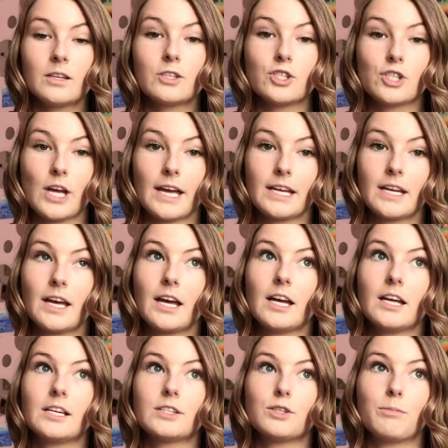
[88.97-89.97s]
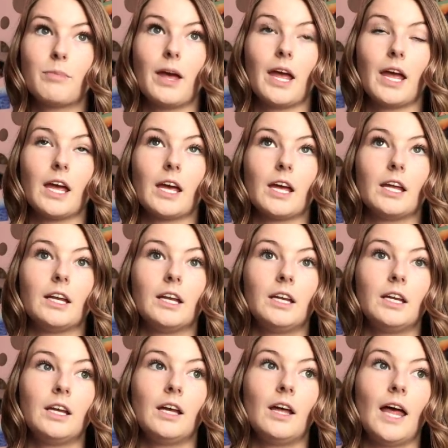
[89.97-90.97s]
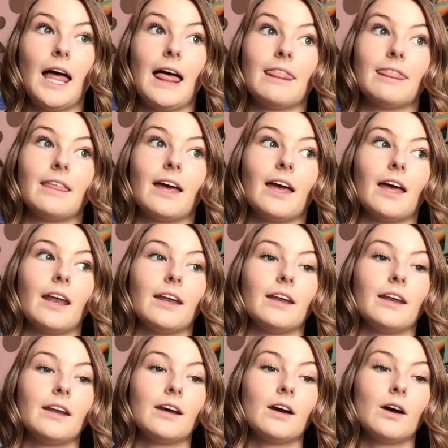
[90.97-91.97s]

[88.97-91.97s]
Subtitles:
China, Japan, and then